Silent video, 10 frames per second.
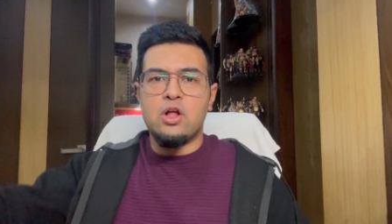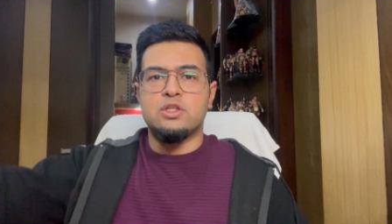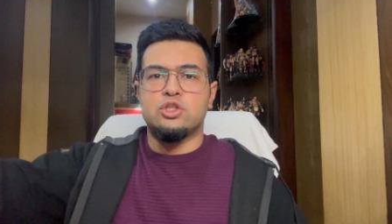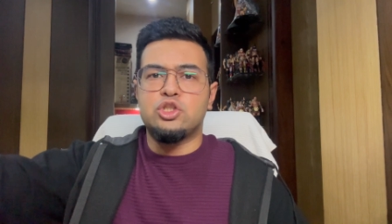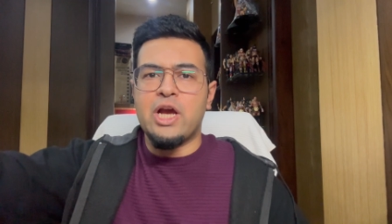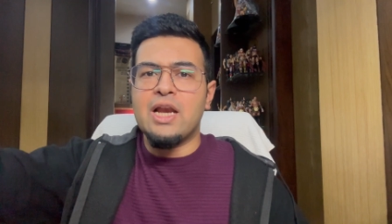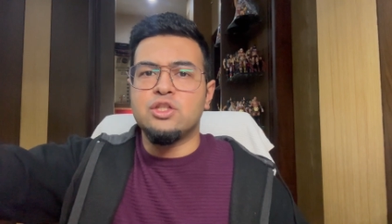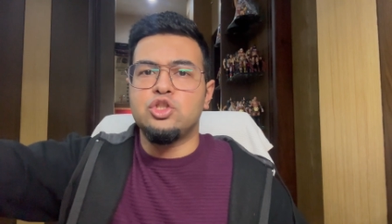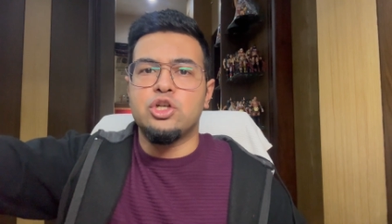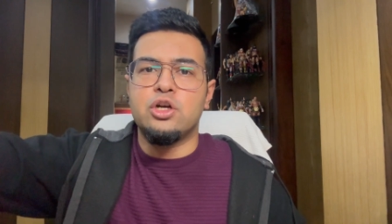the
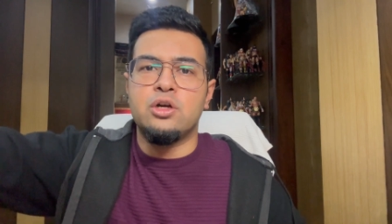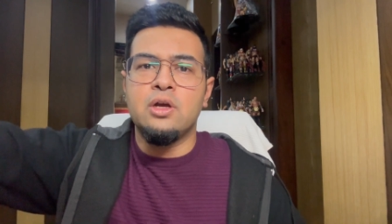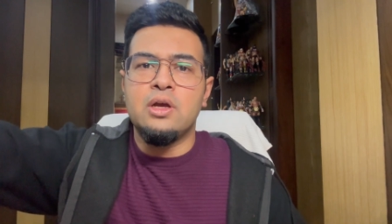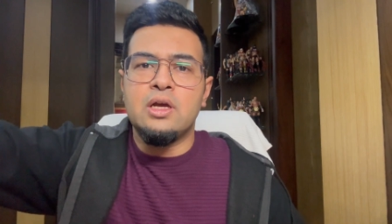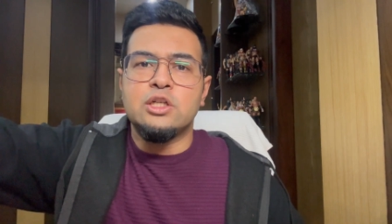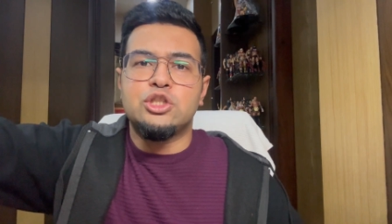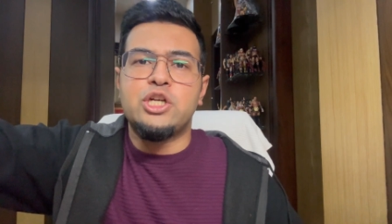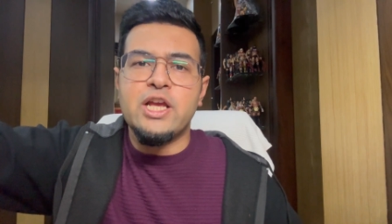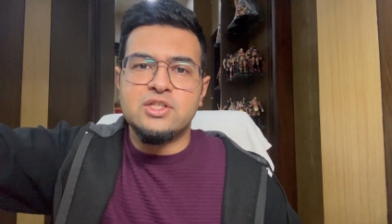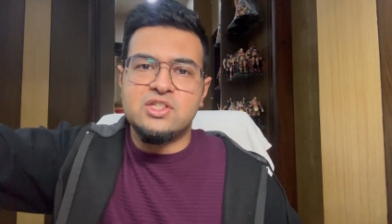challenger,
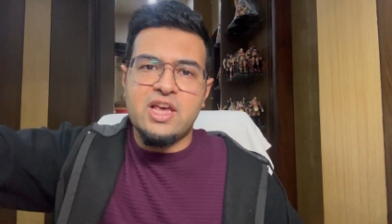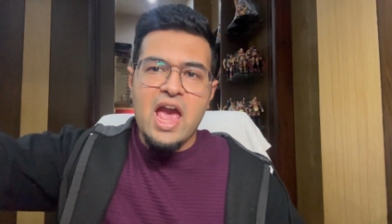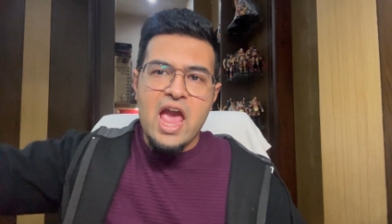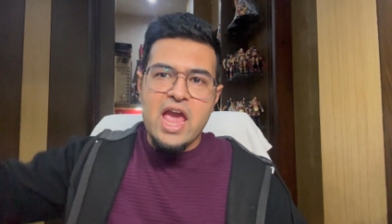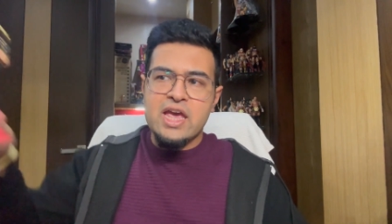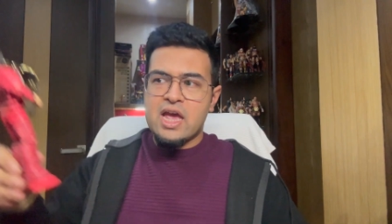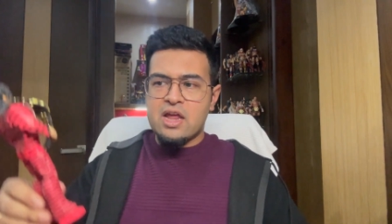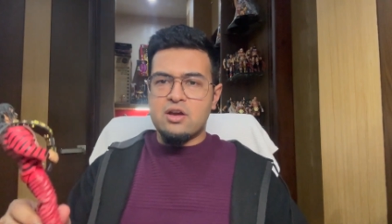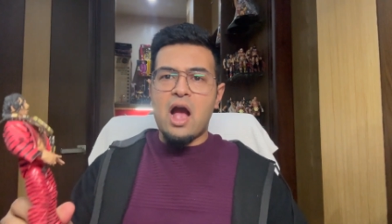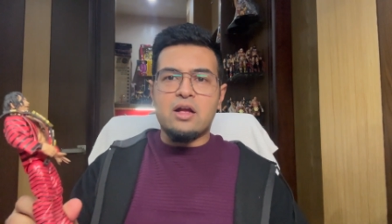Shinsuke
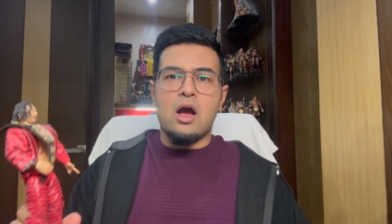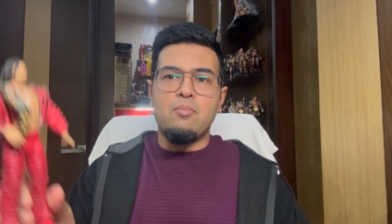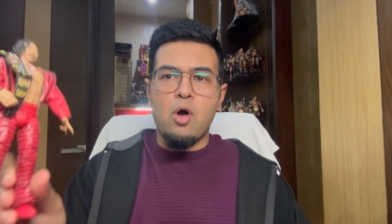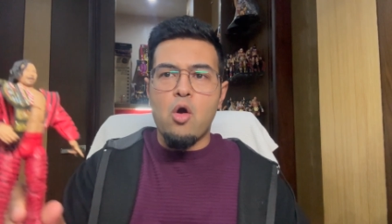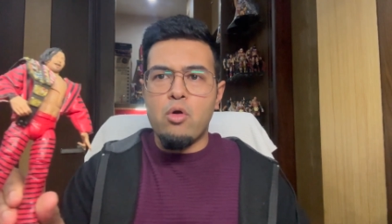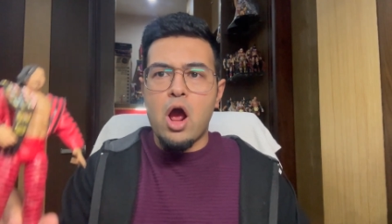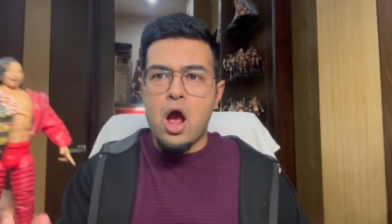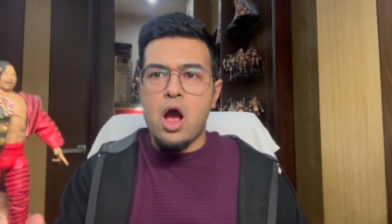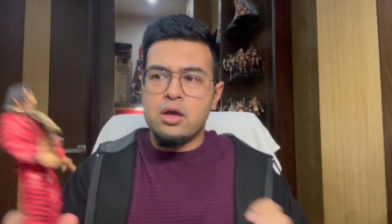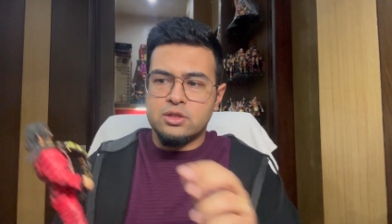
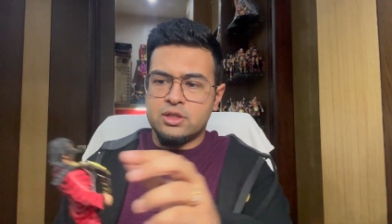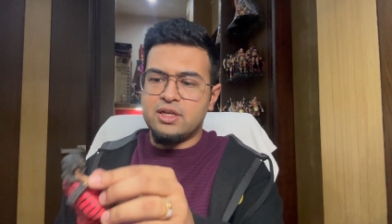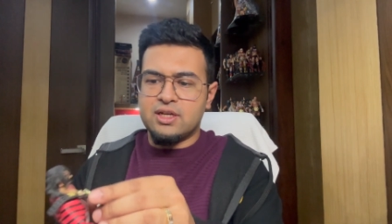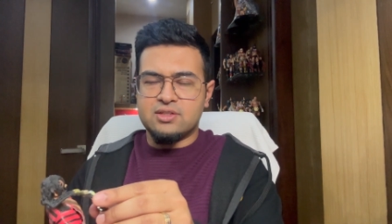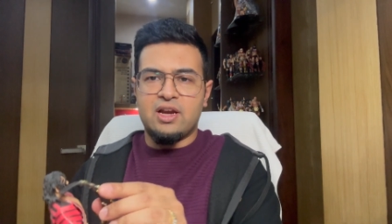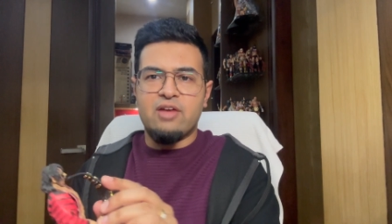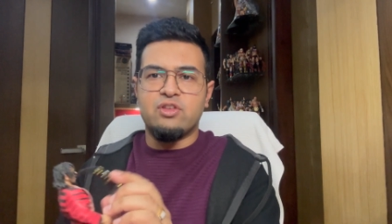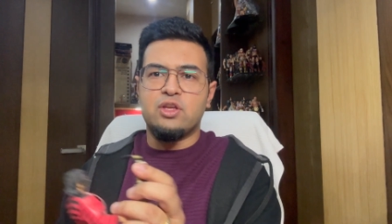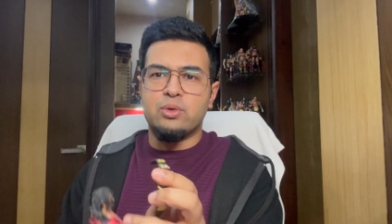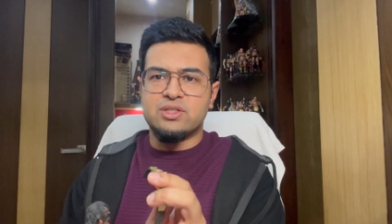Nakamura. He doesn't have the
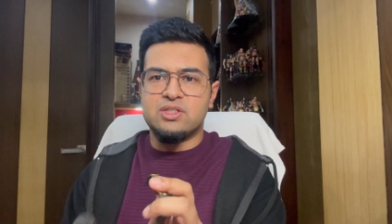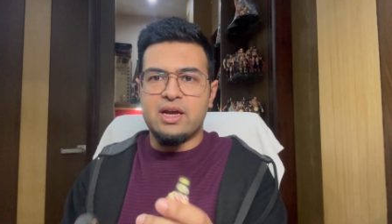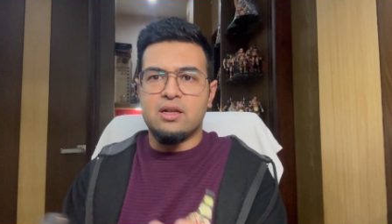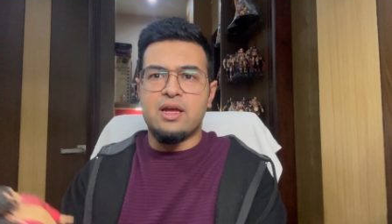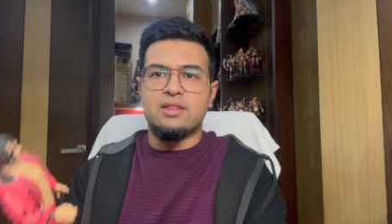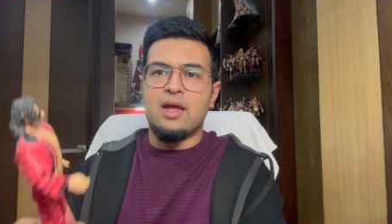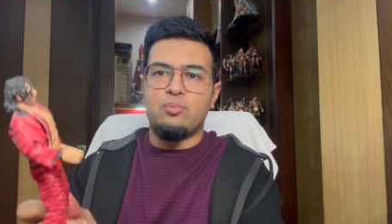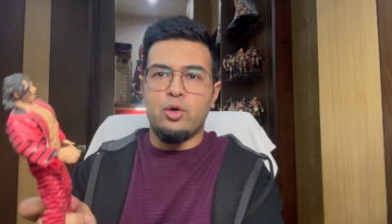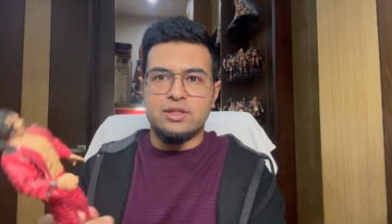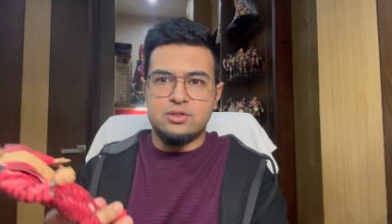US title at that
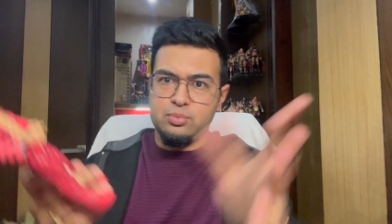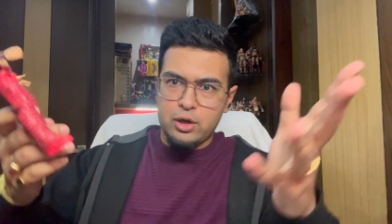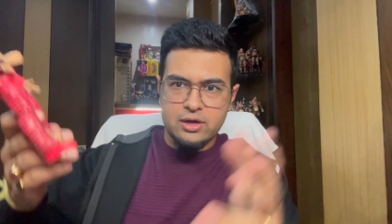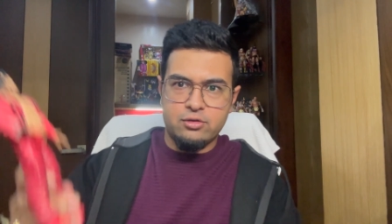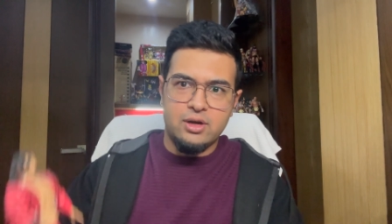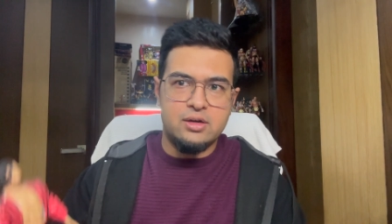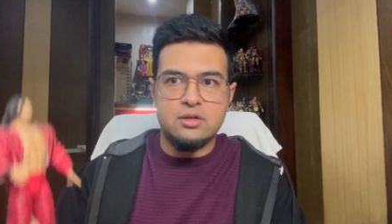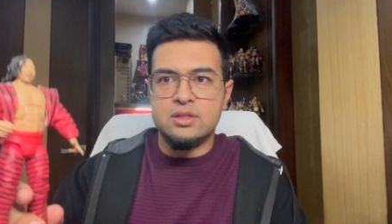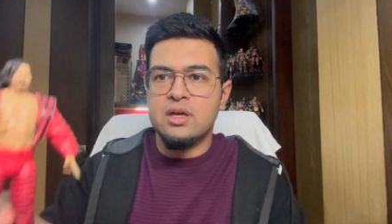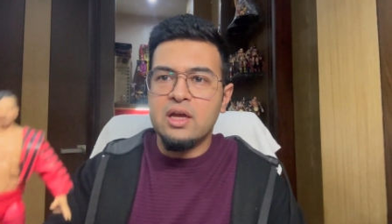point, spoiler
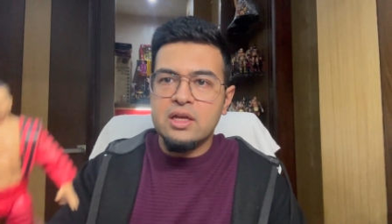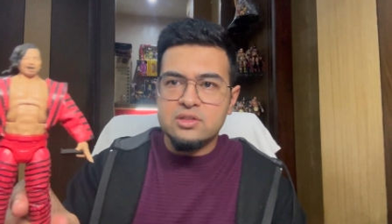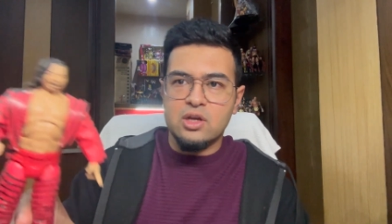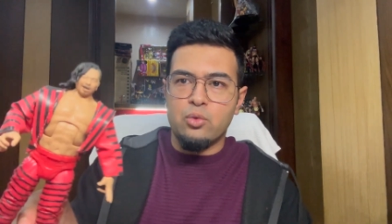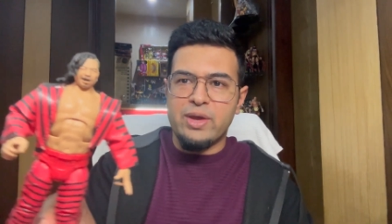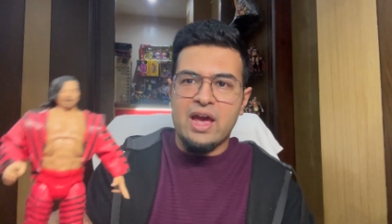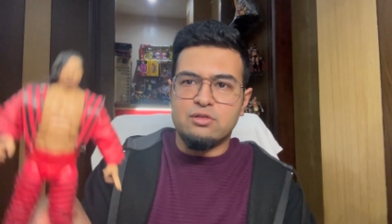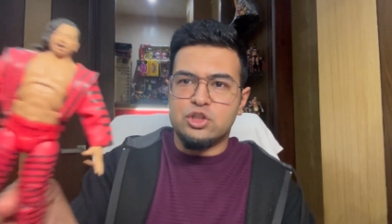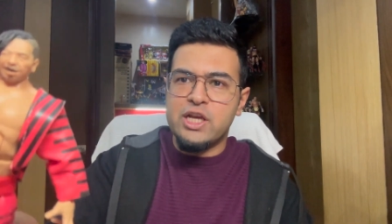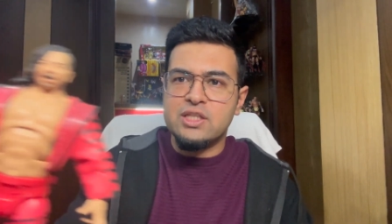alert. So we have
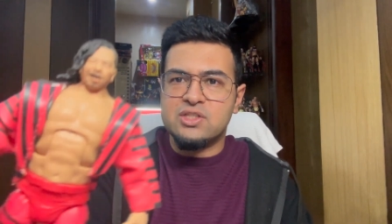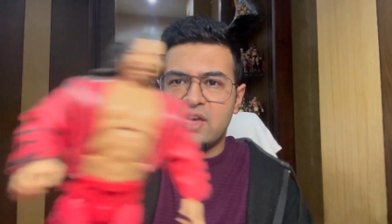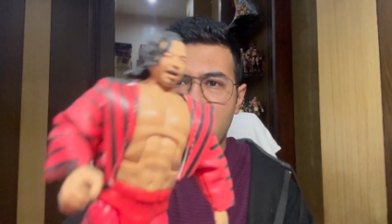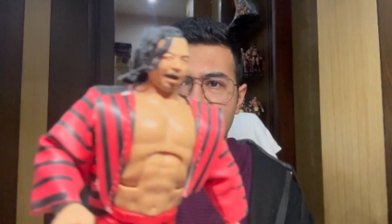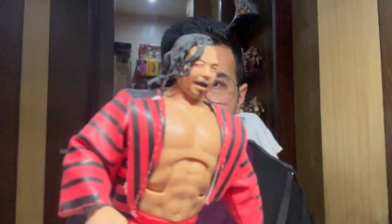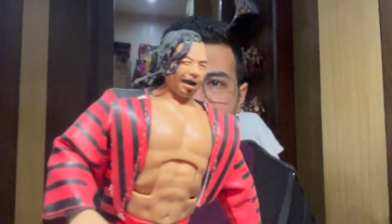Shinsuke